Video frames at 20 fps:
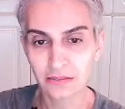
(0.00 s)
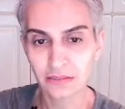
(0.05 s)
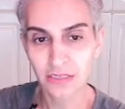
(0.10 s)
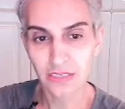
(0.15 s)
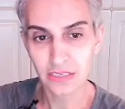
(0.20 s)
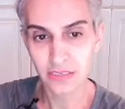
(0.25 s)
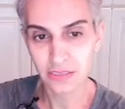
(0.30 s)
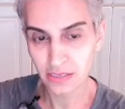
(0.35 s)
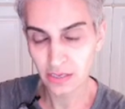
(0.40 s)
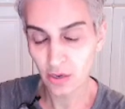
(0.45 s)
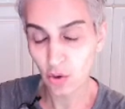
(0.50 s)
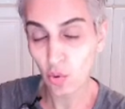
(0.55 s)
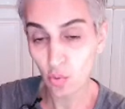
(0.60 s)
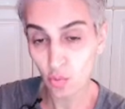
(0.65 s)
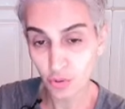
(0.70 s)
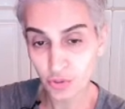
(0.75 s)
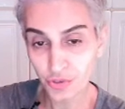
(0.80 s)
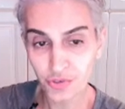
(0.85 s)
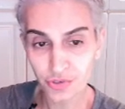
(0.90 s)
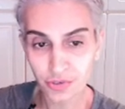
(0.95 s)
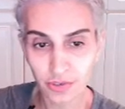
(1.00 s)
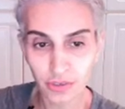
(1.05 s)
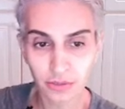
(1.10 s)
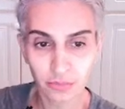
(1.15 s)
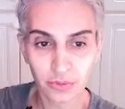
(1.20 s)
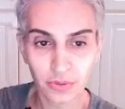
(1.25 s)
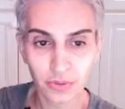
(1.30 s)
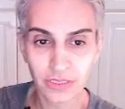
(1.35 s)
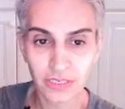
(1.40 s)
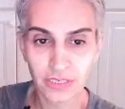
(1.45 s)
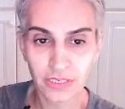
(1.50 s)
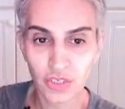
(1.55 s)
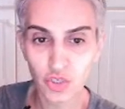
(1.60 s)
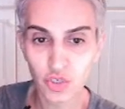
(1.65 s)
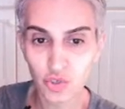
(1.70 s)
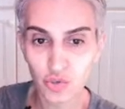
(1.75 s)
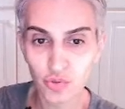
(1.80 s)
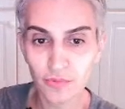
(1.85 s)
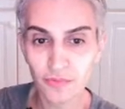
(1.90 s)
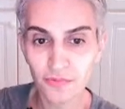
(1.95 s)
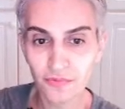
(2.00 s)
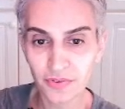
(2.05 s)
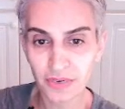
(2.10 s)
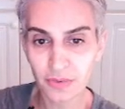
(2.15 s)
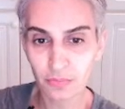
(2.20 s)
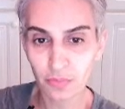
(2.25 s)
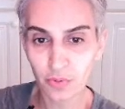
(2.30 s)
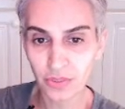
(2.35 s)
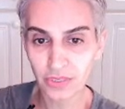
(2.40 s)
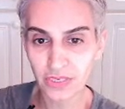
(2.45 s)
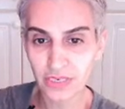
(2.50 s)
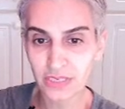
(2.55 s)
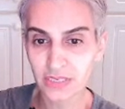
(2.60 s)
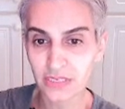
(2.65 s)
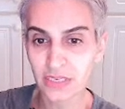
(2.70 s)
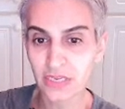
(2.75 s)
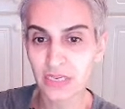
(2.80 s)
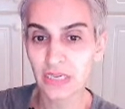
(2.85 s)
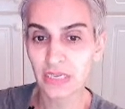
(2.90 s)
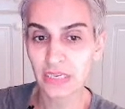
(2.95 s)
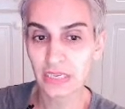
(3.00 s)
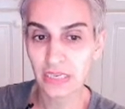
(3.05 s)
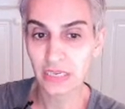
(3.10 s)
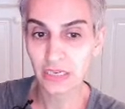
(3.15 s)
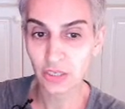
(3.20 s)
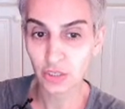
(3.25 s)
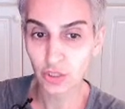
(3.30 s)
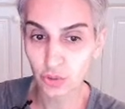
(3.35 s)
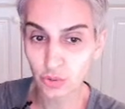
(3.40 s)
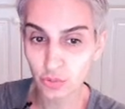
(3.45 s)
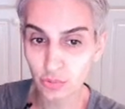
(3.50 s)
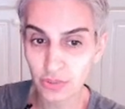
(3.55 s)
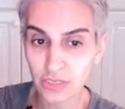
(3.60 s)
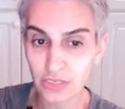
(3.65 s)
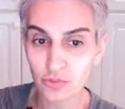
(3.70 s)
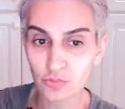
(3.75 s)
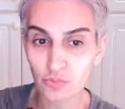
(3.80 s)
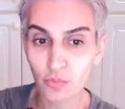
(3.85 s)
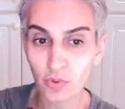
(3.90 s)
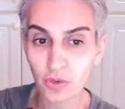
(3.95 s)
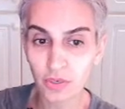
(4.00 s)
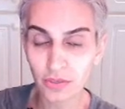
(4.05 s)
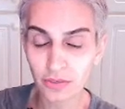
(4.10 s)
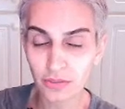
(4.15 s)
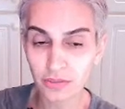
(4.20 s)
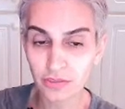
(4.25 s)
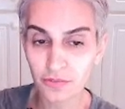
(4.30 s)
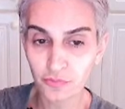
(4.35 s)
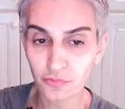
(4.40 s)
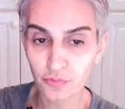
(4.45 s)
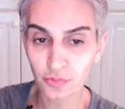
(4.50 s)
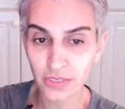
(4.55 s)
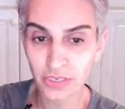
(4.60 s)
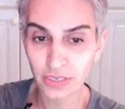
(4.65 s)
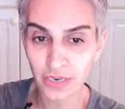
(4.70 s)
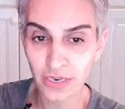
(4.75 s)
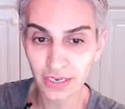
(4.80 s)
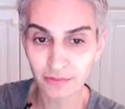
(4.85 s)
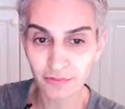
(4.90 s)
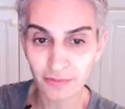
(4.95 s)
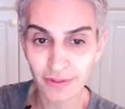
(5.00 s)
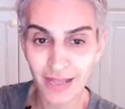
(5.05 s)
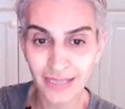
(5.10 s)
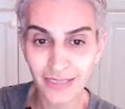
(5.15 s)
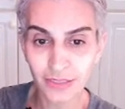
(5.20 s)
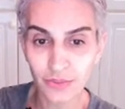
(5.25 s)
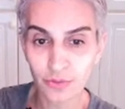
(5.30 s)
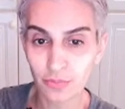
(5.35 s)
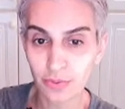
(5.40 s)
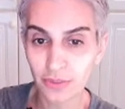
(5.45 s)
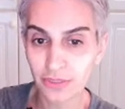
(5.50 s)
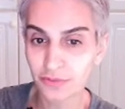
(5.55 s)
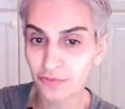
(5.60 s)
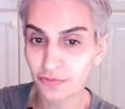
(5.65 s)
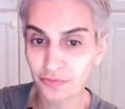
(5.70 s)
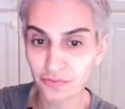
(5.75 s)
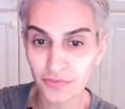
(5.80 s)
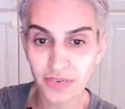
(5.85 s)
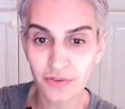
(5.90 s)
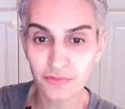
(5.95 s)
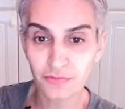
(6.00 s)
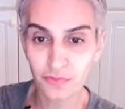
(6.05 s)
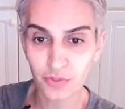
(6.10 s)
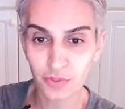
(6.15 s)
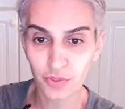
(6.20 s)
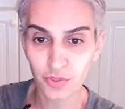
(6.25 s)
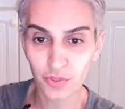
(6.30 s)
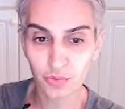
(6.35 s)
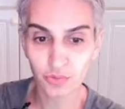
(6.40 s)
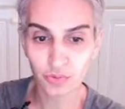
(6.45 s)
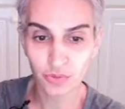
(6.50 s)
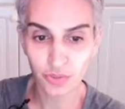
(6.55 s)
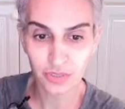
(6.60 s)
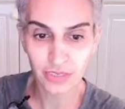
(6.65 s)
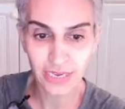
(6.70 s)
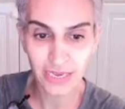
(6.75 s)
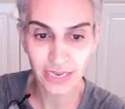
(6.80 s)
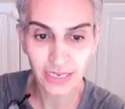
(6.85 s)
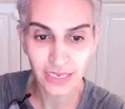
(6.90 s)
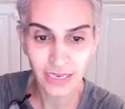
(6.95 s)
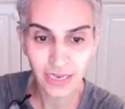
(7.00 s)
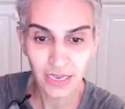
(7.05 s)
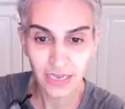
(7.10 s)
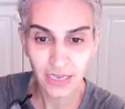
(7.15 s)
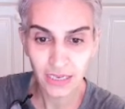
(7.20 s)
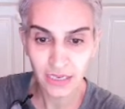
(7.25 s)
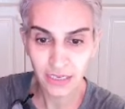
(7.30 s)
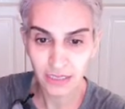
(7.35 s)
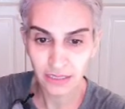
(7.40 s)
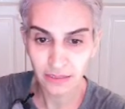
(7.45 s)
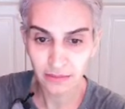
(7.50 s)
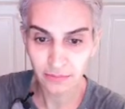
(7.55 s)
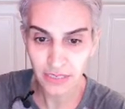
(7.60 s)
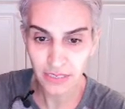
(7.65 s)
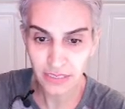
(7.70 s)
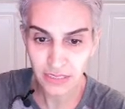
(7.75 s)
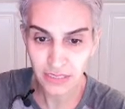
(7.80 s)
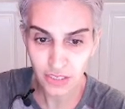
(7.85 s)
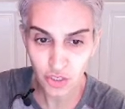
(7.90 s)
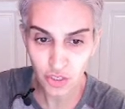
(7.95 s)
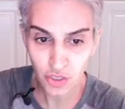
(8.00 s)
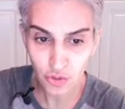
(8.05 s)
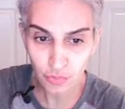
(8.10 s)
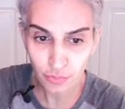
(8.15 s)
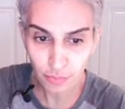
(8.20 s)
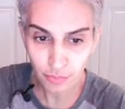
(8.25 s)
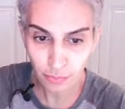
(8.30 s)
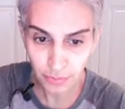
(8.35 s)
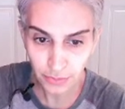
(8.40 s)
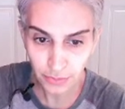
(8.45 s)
it's the original bonus, two free bonus included 149 value but free for you today uh, it's to